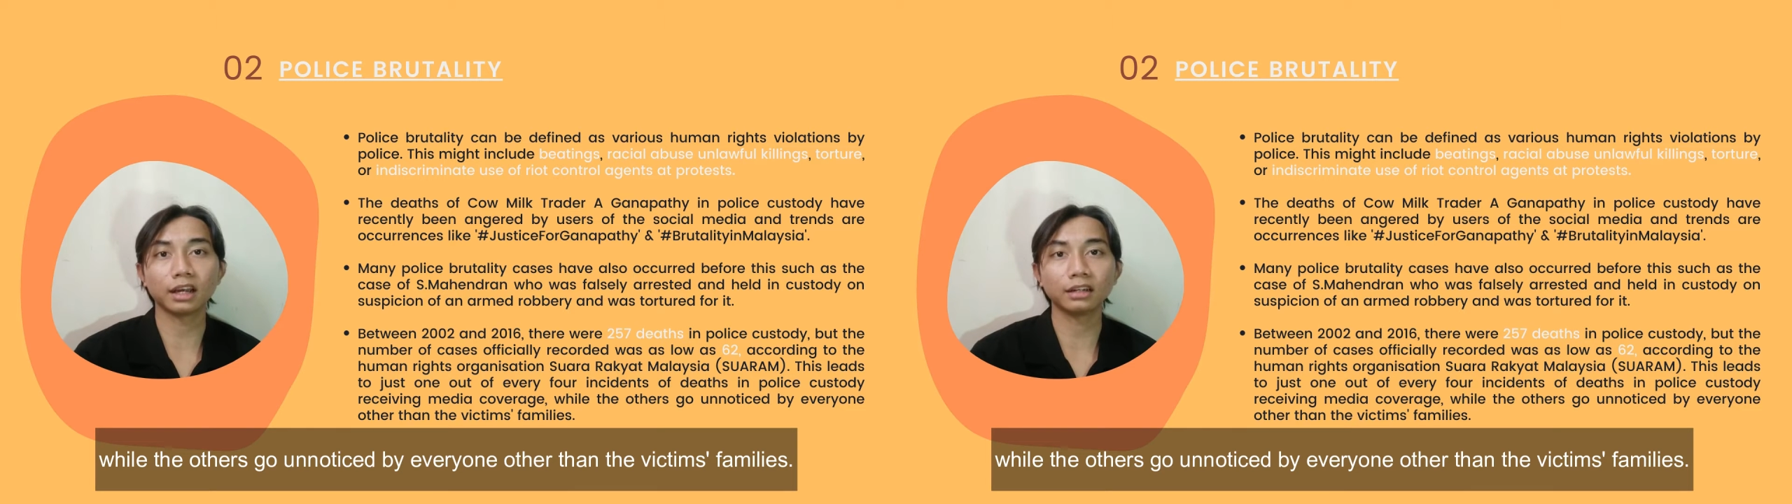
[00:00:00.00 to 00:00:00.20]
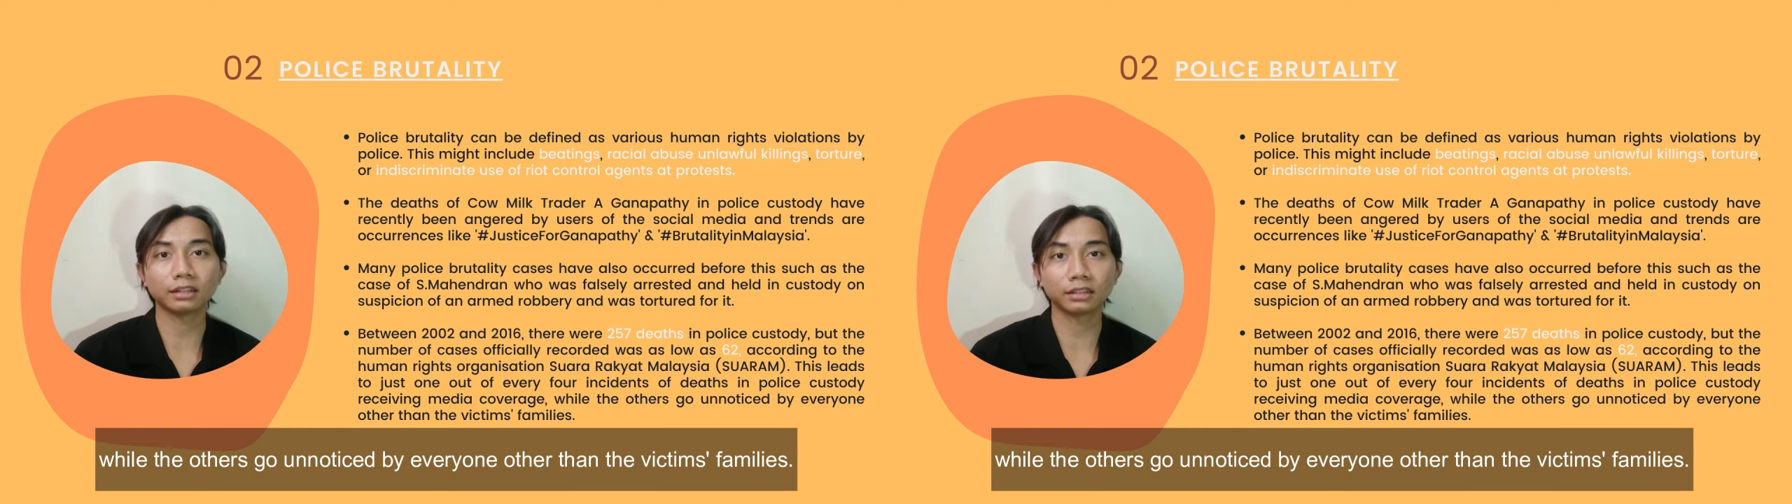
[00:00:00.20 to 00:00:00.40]

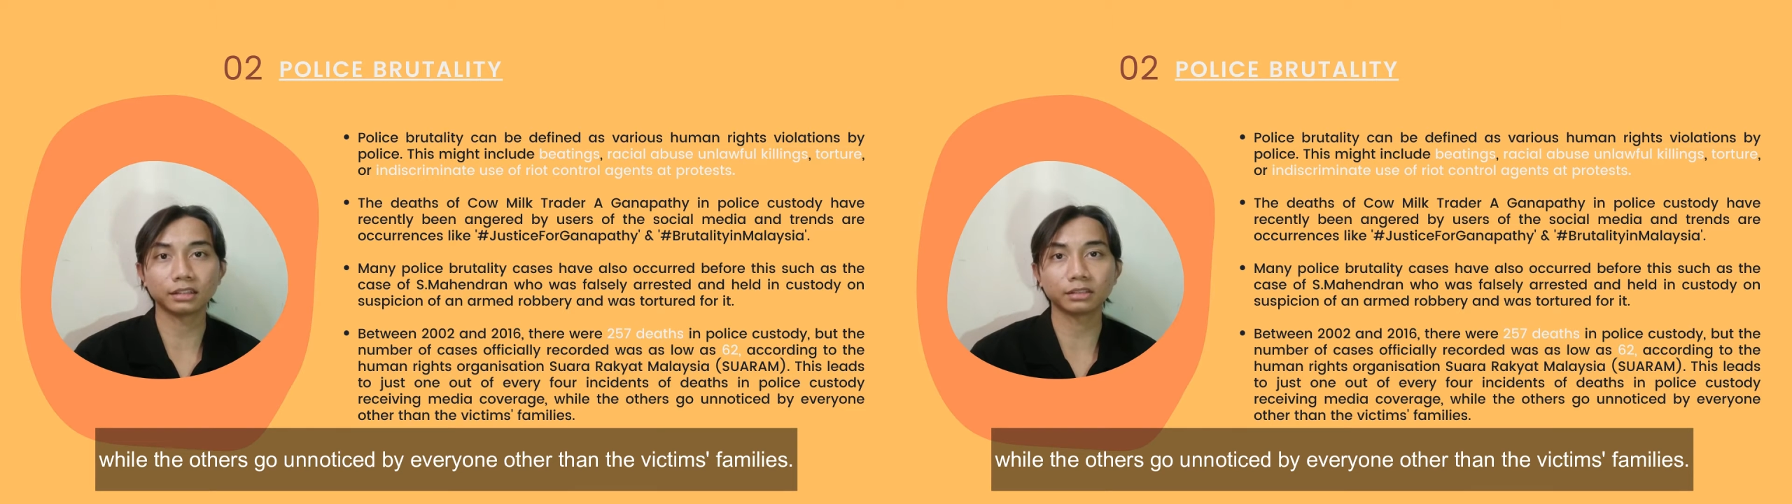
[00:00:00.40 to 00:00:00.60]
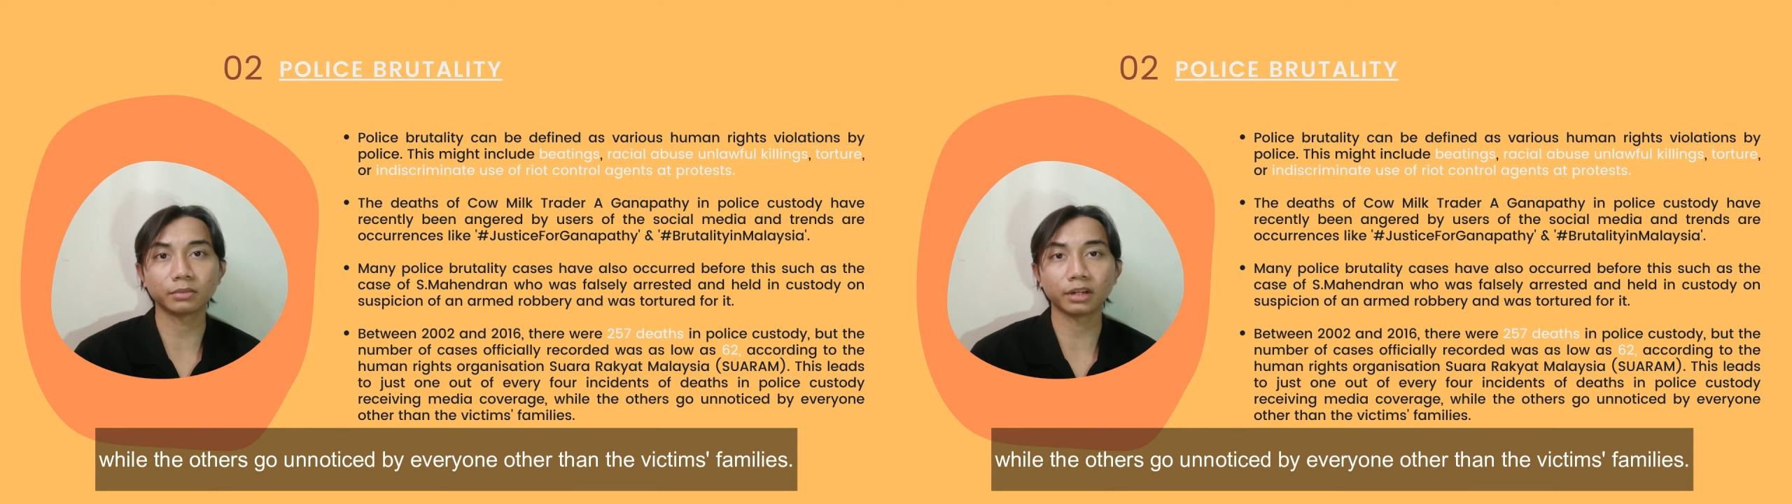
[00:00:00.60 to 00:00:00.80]

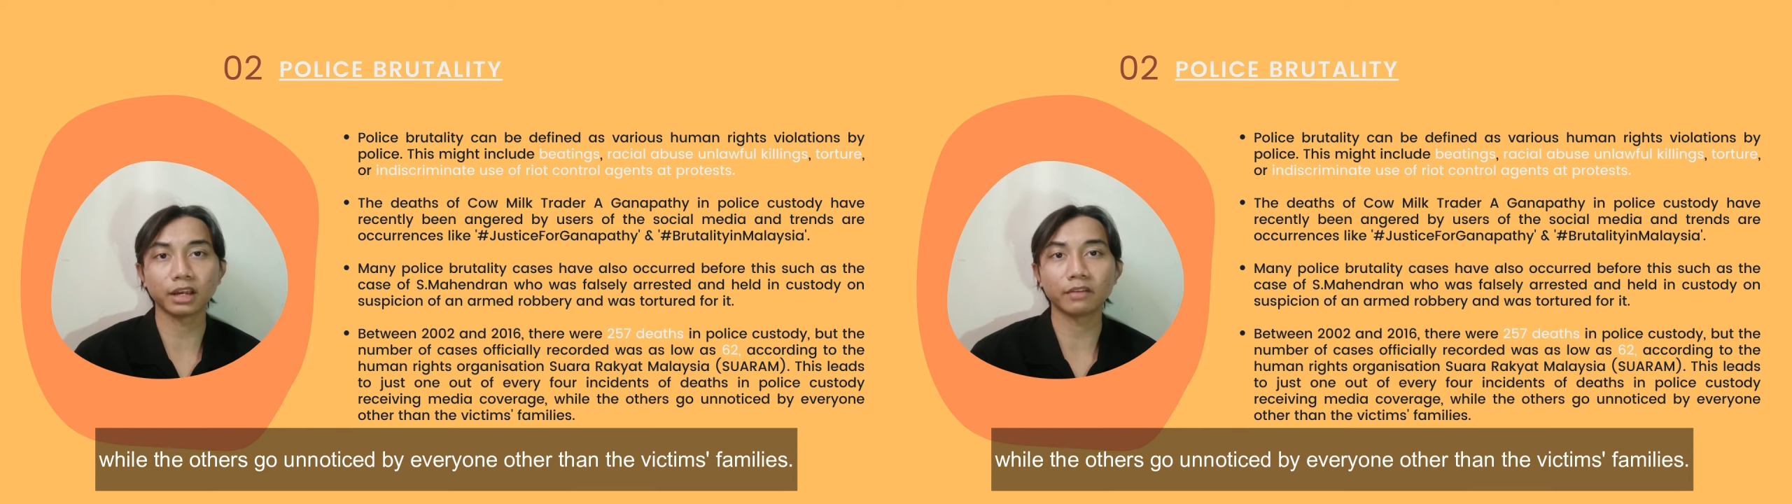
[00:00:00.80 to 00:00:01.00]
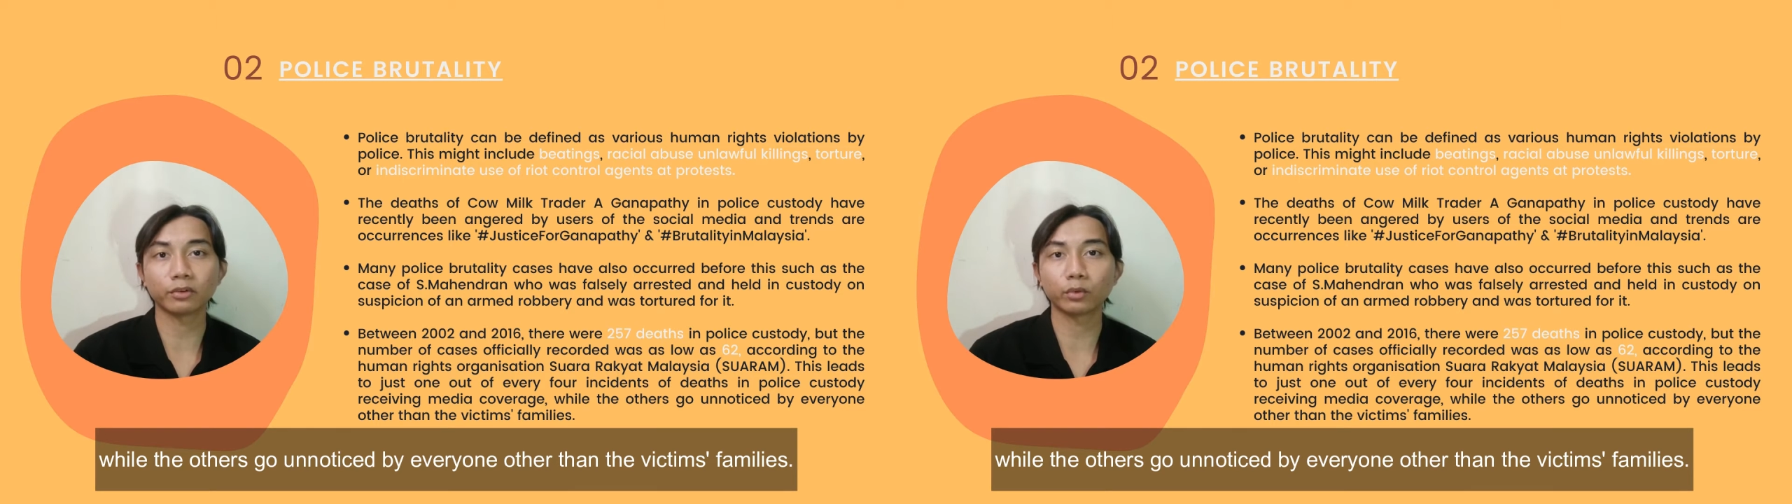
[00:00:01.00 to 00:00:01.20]
unnoticed by
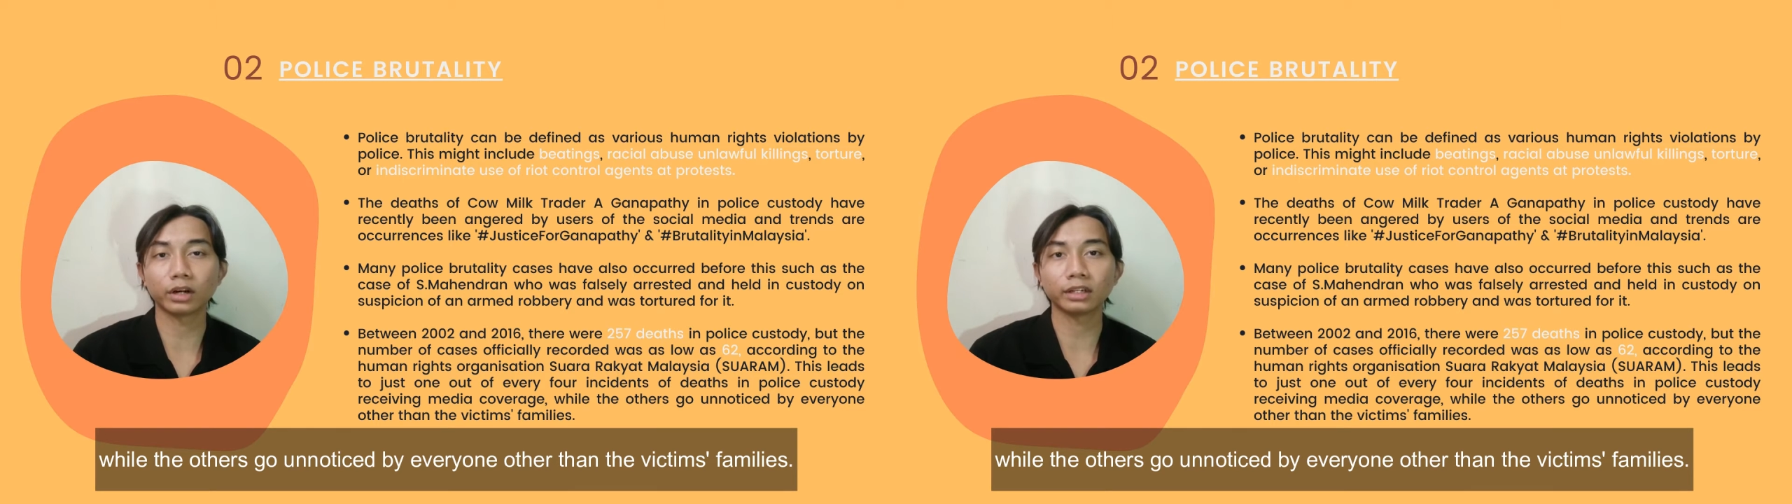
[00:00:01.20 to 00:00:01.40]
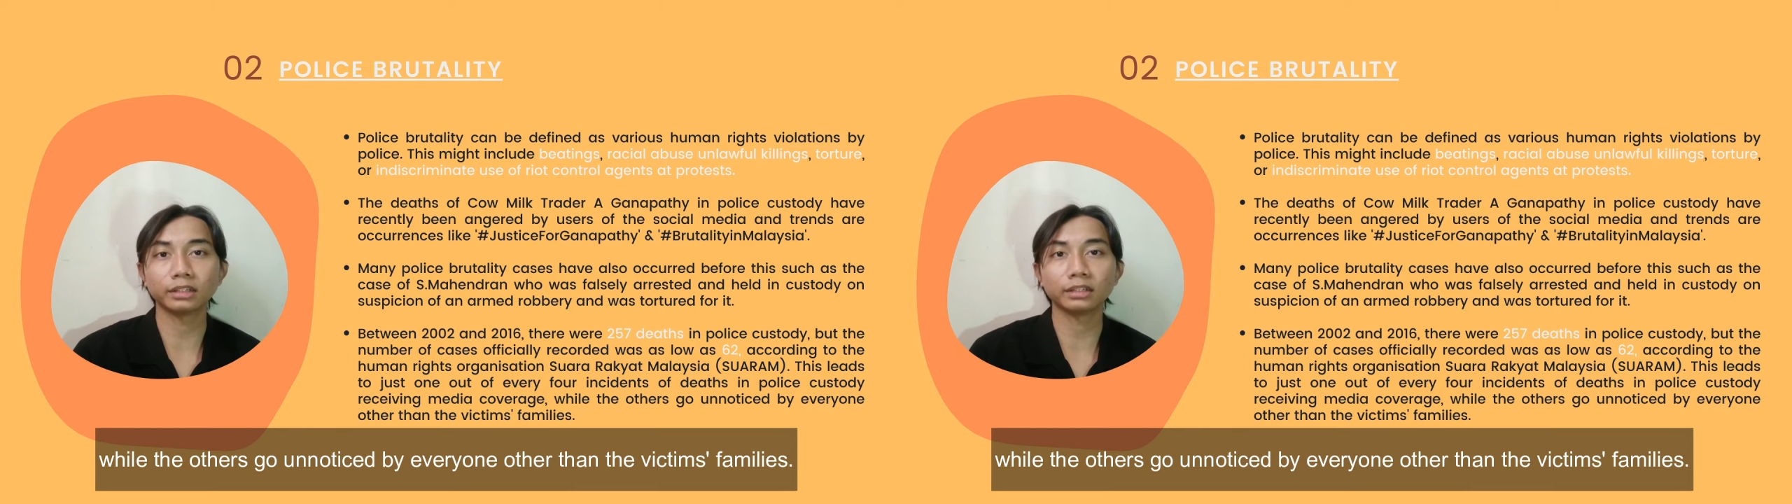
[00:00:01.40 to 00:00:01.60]

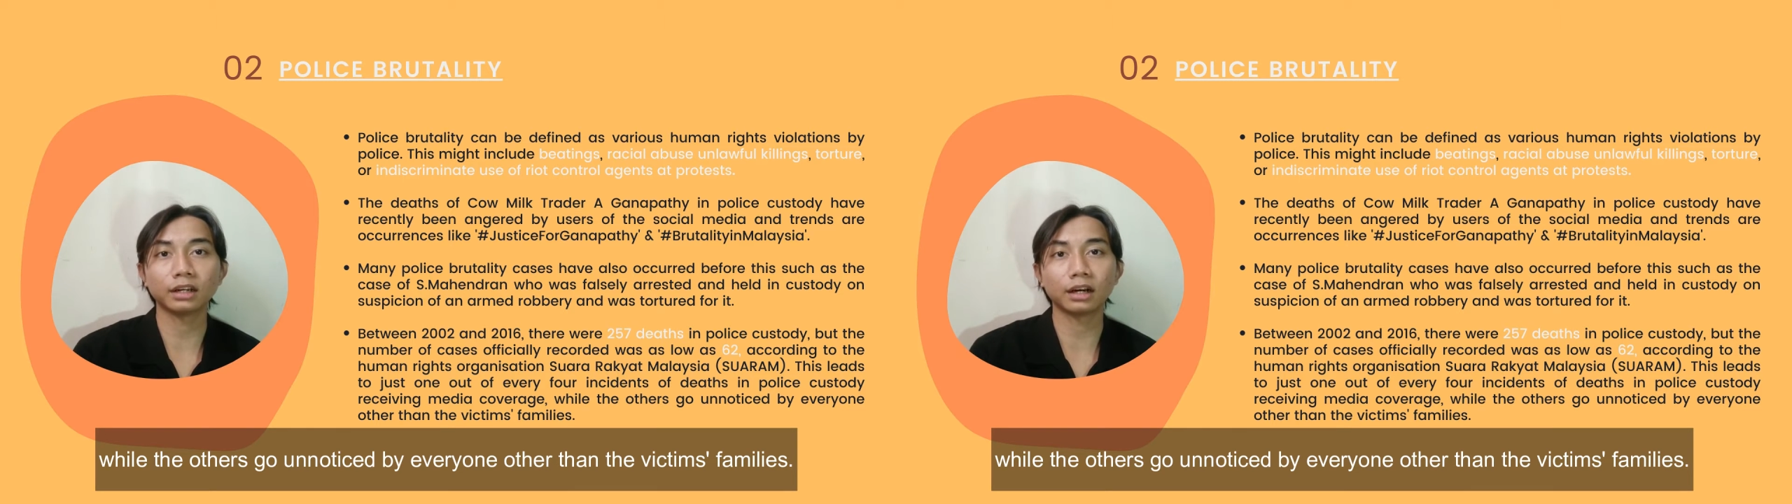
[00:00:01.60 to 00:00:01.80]
everyone